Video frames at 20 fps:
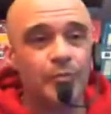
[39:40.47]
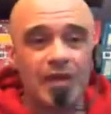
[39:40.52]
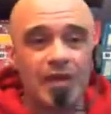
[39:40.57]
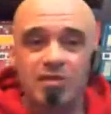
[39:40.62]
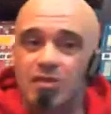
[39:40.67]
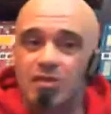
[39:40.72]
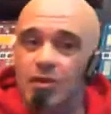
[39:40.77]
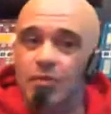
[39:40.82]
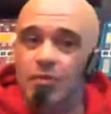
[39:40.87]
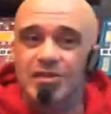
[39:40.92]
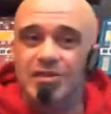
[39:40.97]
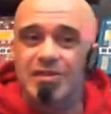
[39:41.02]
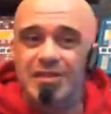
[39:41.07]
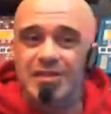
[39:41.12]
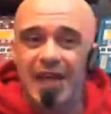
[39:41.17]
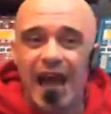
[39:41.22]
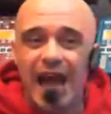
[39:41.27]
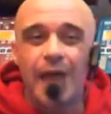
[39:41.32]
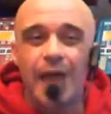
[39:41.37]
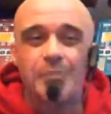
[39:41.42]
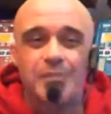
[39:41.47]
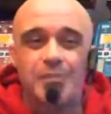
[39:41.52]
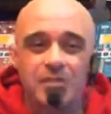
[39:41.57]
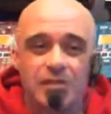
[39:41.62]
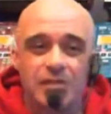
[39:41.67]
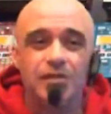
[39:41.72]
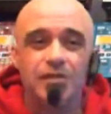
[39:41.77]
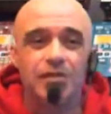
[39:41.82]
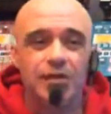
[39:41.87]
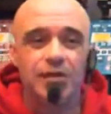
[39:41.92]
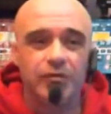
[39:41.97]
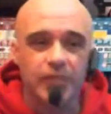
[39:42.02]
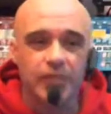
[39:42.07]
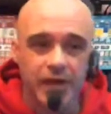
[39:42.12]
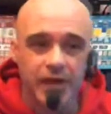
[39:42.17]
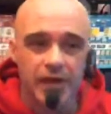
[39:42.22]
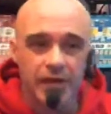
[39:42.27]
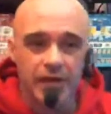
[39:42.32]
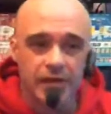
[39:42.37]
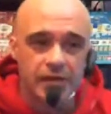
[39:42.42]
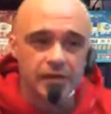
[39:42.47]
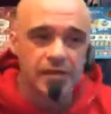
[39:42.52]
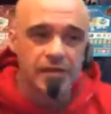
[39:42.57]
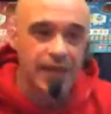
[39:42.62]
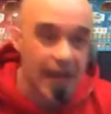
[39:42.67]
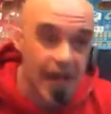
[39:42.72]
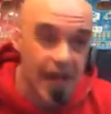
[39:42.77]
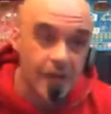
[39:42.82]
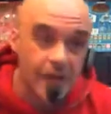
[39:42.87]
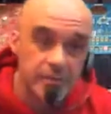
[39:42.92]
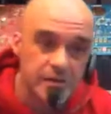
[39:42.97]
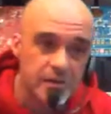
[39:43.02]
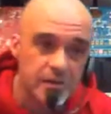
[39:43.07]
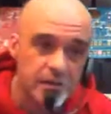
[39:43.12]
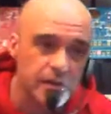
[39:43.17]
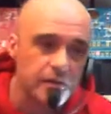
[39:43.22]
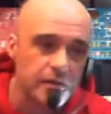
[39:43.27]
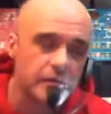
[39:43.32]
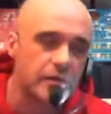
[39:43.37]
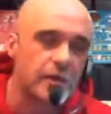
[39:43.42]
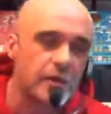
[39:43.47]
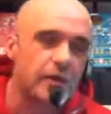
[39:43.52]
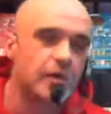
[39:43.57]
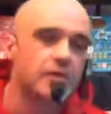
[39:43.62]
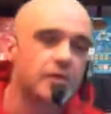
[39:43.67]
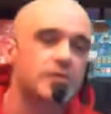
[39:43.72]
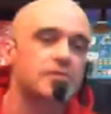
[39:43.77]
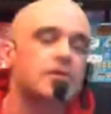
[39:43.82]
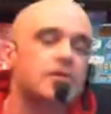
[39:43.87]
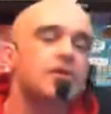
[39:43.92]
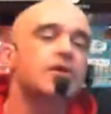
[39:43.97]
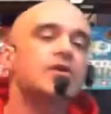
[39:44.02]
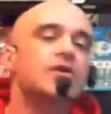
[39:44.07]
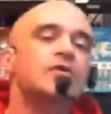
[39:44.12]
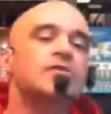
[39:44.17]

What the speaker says: mixer, which is absolutely ridiculous. Absolutely ridiculous.